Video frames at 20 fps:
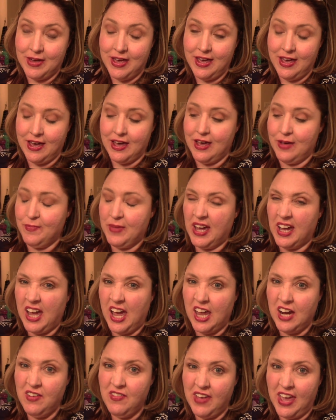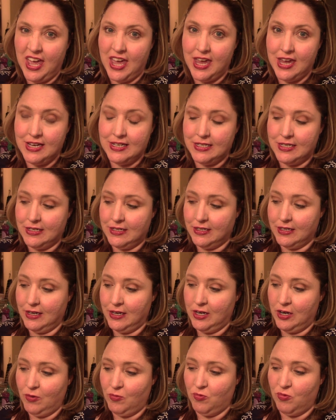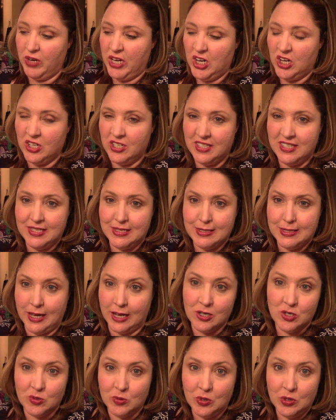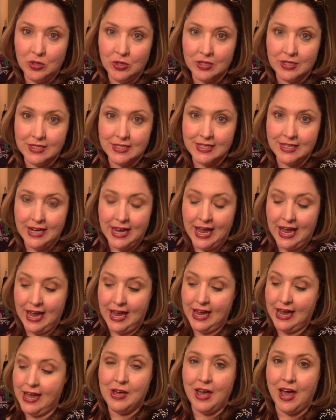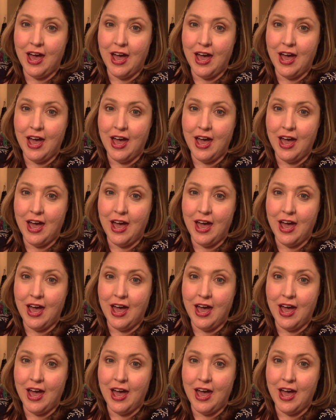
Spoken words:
I kind of ate in a weird schedule today.